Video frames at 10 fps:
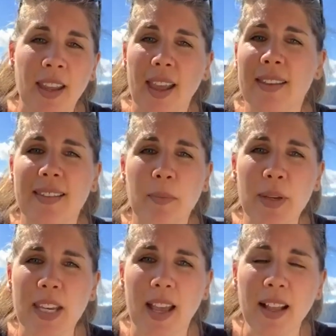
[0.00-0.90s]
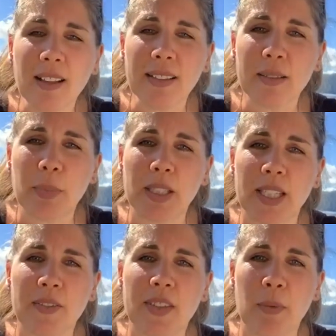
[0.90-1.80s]
And somebody else
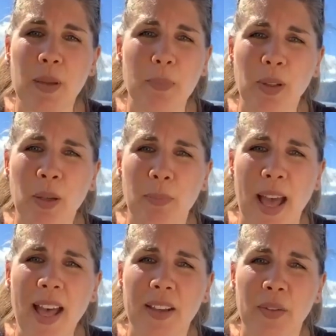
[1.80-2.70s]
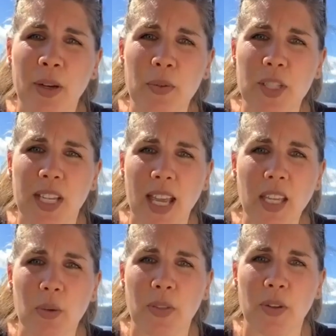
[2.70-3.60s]
believes that people are bad and they're out to get
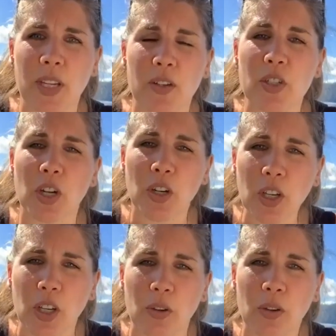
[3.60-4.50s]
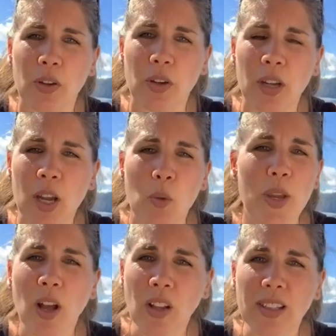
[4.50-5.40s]
you and they're here to hurt you.
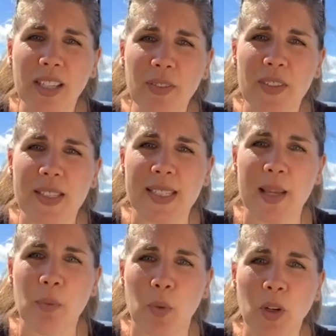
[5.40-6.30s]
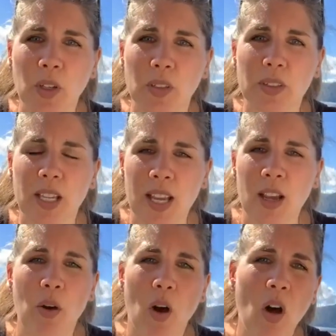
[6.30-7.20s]
We all live in the same world,
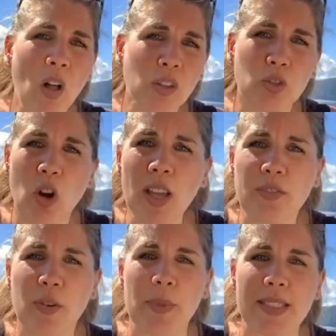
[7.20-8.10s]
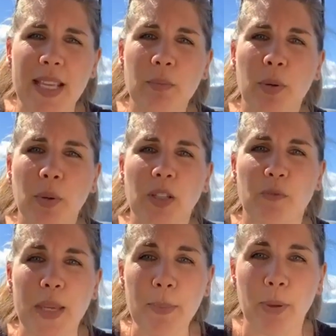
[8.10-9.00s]
all drawing from the same pool
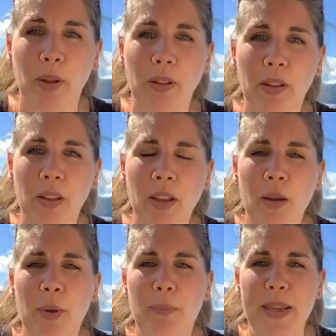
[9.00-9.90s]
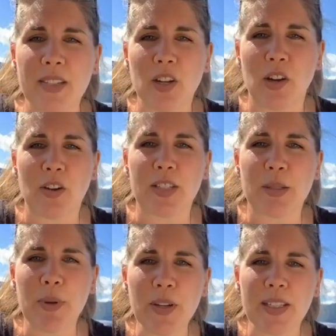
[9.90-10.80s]
of people. But based on our
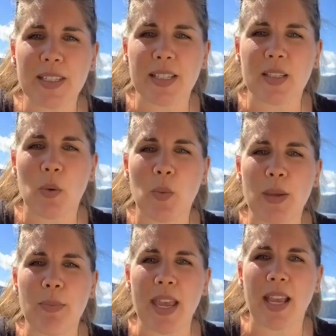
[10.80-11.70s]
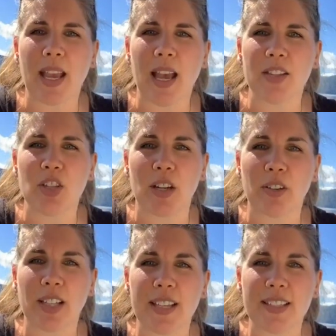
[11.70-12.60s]
experiences, we make a
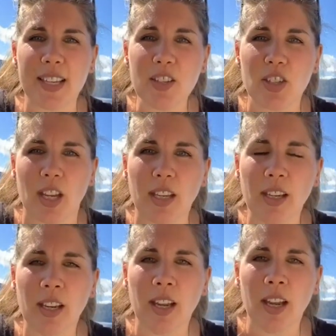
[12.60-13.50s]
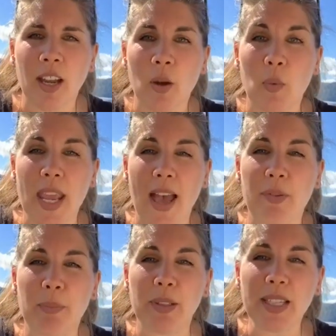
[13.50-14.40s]
generalization. We have
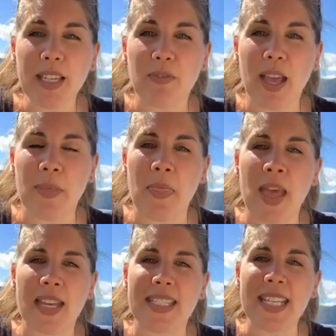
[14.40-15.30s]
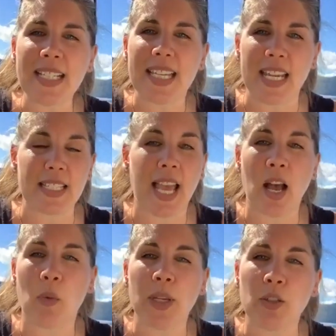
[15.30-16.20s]
a belief, and then that dictates
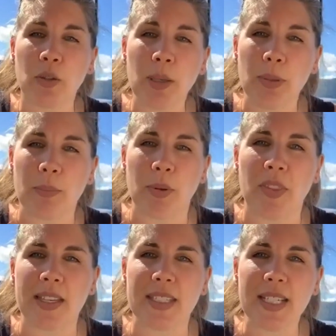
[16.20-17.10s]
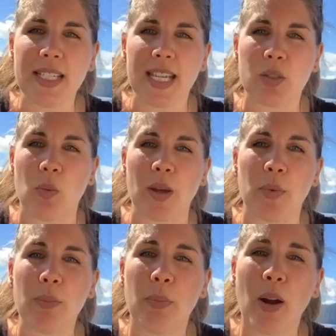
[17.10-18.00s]
how we treat people. That dictates when
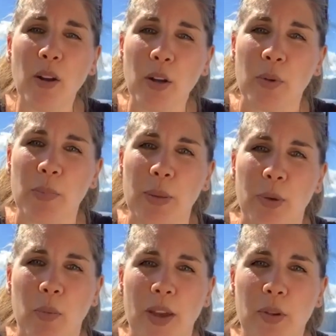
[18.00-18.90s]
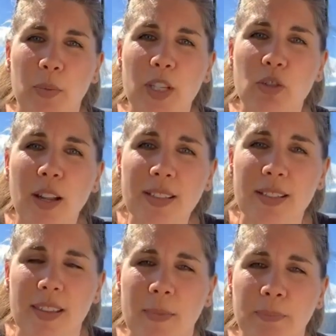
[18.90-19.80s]
we partner with people, whether we
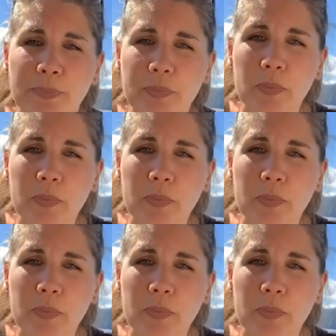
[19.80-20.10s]
trust them.